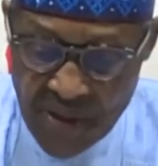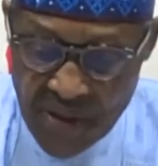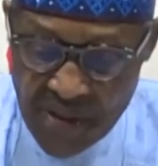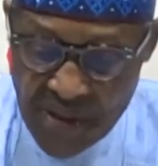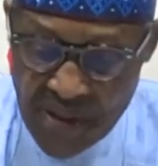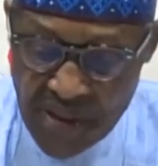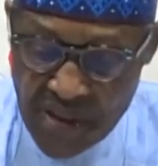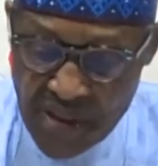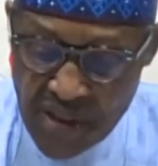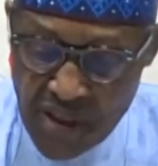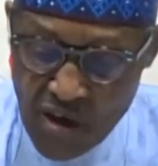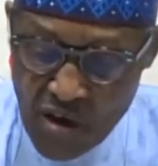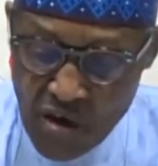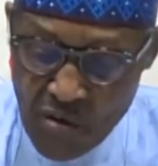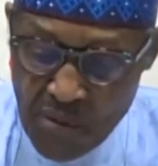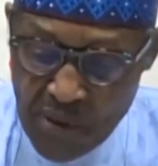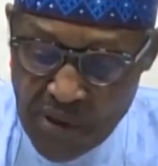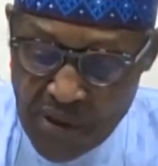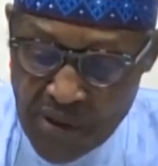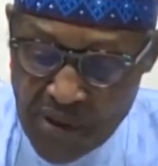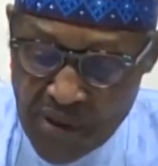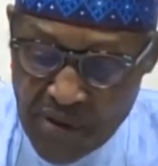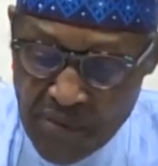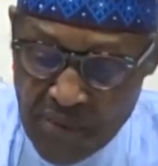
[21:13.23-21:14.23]
this
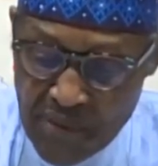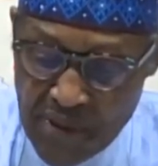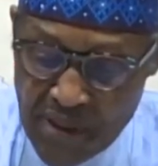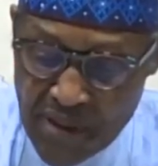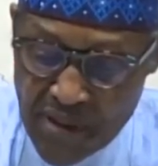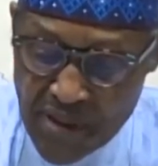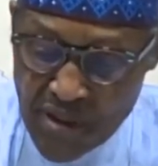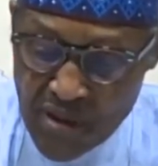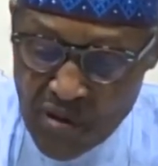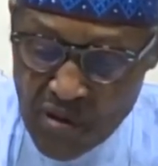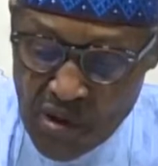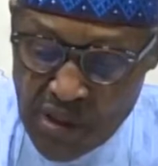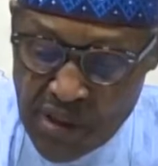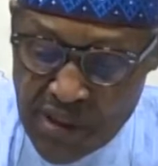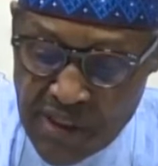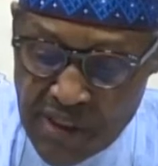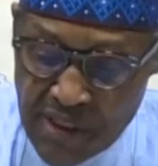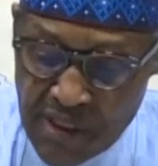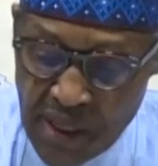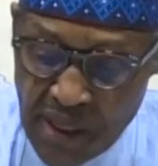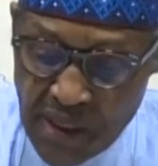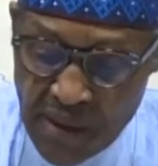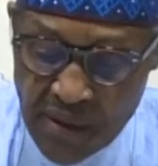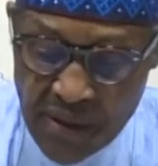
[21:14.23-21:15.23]
government remains
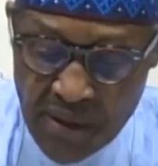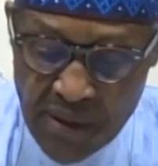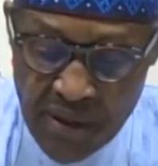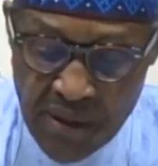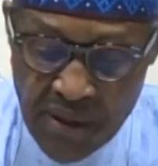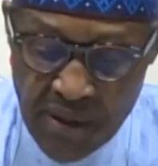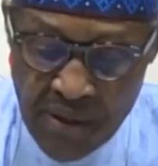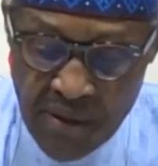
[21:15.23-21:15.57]
concerned